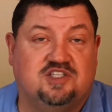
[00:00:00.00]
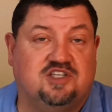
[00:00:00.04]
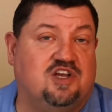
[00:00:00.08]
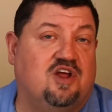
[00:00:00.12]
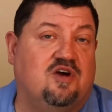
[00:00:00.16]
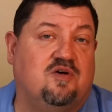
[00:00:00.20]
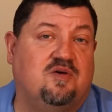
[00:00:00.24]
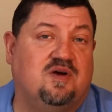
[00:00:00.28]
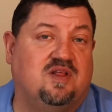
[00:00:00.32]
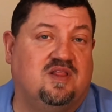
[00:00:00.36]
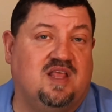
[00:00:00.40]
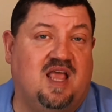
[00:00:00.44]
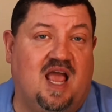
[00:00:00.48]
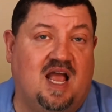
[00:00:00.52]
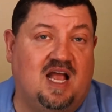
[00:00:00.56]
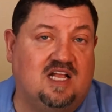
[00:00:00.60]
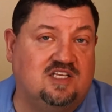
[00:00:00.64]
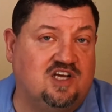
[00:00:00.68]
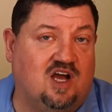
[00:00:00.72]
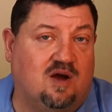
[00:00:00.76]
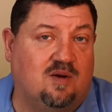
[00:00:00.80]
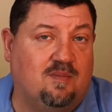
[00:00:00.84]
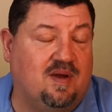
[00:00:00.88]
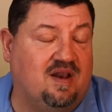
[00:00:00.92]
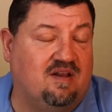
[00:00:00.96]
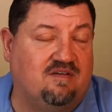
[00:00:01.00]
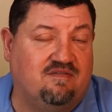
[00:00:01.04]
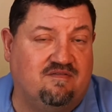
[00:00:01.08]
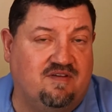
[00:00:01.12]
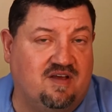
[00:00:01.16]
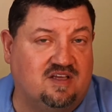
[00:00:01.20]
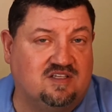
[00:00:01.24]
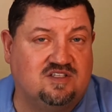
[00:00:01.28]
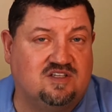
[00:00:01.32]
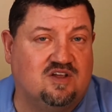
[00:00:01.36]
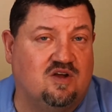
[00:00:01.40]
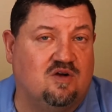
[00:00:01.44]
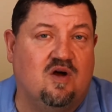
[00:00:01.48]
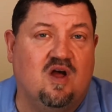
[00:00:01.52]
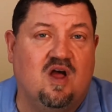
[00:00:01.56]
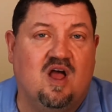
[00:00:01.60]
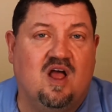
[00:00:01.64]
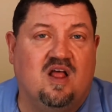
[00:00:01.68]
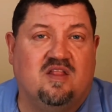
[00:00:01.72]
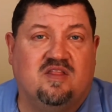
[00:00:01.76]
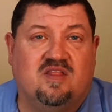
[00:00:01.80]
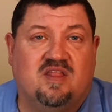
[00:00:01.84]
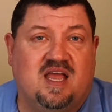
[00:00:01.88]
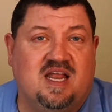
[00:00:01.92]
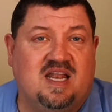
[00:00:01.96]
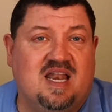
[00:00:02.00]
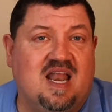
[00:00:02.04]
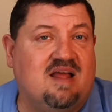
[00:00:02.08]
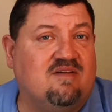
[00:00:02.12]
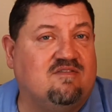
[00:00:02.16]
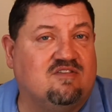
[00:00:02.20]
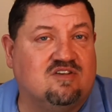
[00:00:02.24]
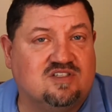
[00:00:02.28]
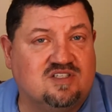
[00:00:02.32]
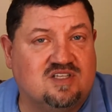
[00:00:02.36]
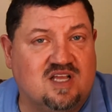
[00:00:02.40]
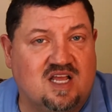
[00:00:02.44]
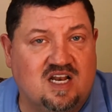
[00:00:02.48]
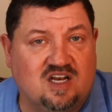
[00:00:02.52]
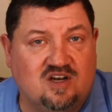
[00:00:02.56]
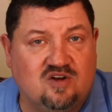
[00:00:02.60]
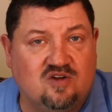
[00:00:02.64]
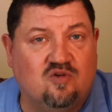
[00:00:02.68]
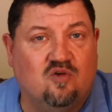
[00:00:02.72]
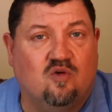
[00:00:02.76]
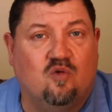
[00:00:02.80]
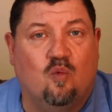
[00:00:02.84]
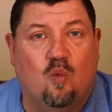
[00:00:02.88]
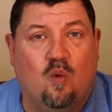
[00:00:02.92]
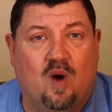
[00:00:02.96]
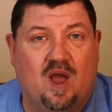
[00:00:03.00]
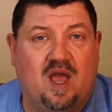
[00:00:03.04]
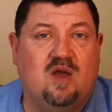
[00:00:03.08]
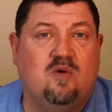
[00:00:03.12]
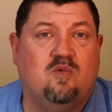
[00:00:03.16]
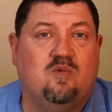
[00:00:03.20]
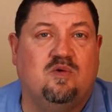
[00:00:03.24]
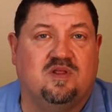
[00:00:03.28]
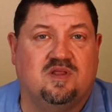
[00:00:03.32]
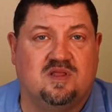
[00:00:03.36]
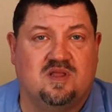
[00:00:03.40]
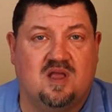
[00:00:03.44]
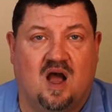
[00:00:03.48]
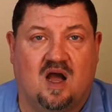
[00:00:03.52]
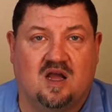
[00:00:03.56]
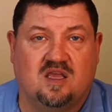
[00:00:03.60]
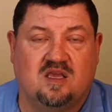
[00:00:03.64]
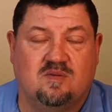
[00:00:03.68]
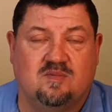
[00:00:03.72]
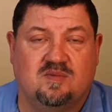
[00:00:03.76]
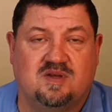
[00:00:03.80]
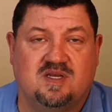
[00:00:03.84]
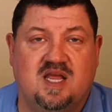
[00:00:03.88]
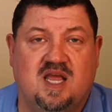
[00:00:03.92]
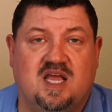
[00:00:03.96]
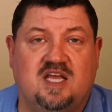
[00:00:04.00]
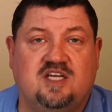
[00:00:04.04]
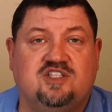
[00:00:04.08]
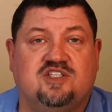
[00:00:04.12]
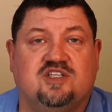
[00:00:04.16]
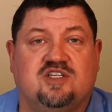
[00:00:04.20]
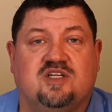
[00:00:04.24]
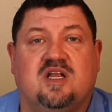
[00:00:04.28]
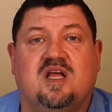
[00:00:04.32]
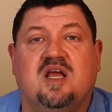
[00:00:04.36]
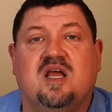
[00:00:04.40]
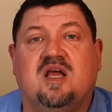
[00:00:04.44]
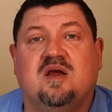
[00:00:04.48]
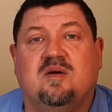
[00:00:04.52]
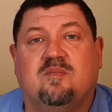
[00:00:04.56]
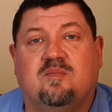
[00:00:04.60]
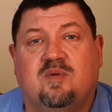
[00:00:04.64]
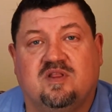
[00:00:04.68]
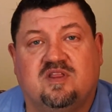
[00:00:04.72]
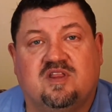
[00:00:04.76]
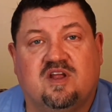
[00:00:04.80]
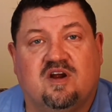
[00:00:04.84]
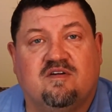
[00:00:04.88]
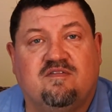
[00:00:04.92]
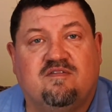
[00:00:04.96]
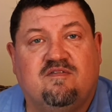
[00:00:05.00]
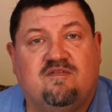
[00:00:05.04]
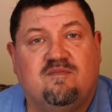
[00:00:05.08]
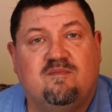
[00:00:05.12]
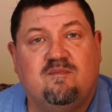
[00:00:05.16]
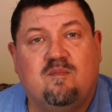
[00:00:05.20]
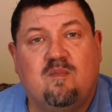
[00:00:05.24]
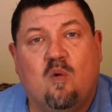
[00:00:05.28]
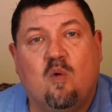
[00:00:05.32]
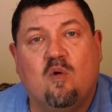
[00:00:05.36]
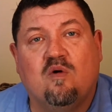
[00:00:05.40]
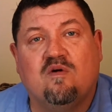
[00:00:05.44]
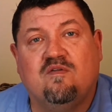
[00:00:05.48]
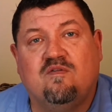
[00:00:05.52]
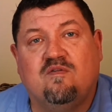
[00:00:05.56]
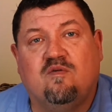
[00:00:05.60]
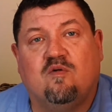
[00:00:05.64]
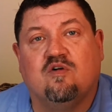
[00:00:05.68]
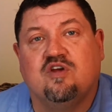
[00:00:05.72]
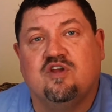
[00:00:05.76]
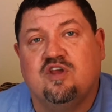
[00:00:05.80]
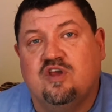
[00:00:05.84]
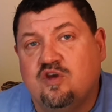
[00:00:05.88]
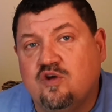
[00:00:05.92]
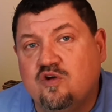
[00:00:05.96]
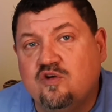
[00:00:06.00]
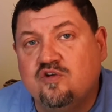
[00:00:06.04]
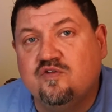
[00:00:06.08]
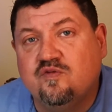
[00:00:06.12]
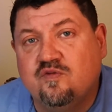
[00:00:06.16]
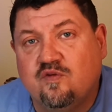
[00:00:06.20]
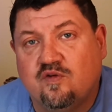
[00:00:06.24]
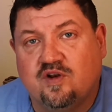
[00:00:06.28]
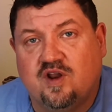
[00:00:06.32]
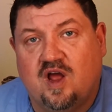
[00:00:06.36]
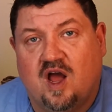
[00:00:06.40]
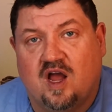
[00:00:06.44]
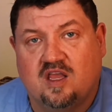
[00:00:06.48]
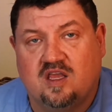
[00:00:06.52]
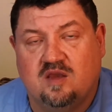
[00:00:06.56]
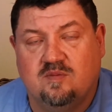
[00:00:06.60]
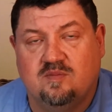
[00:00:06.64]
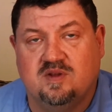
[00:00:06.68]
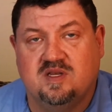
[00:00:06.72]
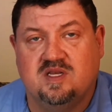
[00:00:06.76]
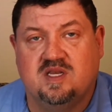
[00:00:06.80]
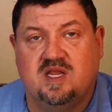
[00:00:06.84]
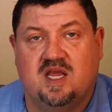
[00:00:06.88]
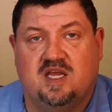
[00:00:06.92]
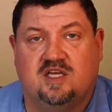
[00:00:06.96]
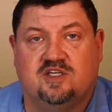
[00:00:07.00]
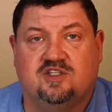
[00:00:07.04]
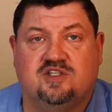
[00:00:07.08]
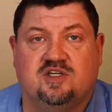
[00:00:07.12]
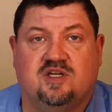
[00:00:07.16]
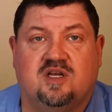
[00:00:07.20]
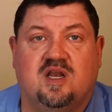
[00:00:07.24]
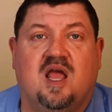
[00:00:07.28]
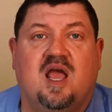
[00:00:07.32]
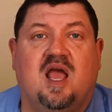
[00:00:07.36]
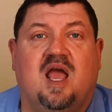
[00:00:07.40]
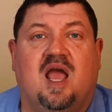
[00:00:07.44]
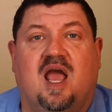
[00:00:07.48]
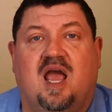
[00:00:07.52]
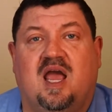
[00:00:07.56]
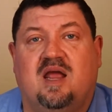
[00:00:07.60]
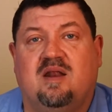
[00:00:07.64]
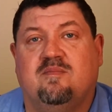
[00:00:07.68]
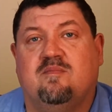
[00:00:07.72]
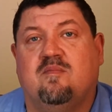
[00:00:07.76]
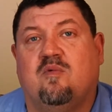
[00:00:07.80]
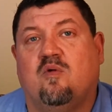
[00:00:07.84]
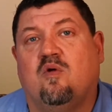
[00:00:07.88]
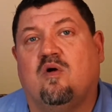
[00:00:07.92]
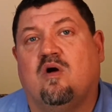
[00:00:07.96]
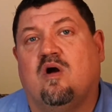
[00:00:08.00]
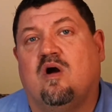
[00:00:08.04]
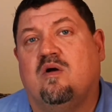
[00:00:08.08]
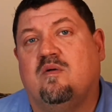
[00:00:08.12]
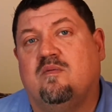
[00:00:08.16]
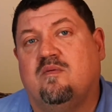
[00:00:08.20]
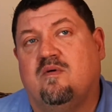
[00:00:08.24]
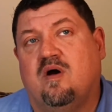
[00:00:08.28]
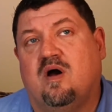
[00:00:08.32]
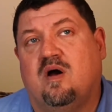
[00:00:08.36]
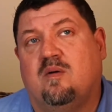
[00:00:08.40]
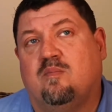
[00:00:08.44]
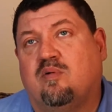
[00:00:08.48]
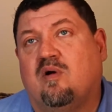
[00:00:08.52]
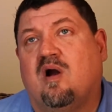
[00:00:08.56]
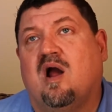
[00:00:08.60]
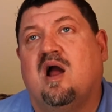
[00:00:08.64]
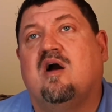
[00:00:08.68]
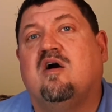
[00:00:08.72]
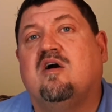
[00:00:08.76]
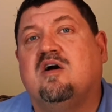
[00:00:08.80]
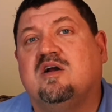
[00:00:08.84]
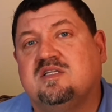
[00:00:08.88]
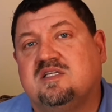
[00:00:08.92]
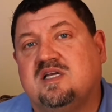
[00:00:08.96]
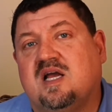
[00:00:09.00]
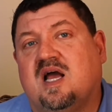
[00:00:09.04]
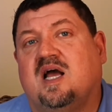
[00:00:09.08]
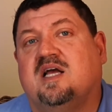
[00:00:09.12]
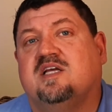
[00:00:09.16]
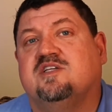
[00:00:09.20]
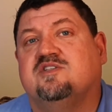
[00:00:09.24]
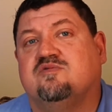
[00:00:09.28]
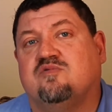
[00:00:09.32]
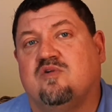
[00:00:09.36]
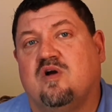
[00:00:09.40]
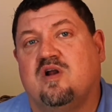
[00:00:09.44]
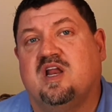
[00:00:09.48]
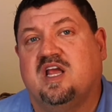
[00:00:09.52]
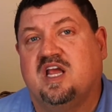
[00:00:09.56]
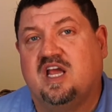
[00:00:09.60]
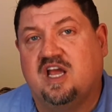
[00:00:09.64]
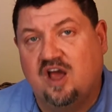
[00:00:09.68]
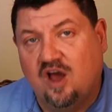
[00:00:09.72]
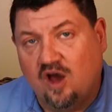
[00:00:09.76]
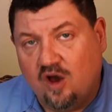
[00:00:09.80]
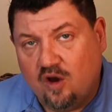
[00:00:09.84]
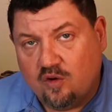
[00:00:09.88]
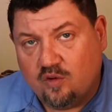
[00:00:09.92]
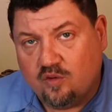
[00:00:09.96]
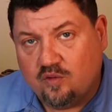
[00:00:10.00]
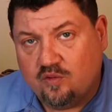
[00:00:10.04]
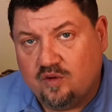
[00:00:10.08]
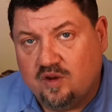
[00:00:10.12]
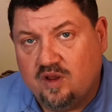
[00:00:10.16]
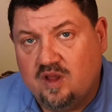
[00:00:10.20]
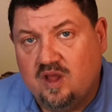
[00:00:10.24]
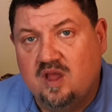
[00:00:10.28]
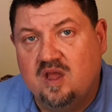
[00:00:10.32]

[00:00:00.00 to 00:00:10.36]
You know, in the Agile Manifesto, they never say to do away with documentation, but they're more for useful documentation and more prioritized running code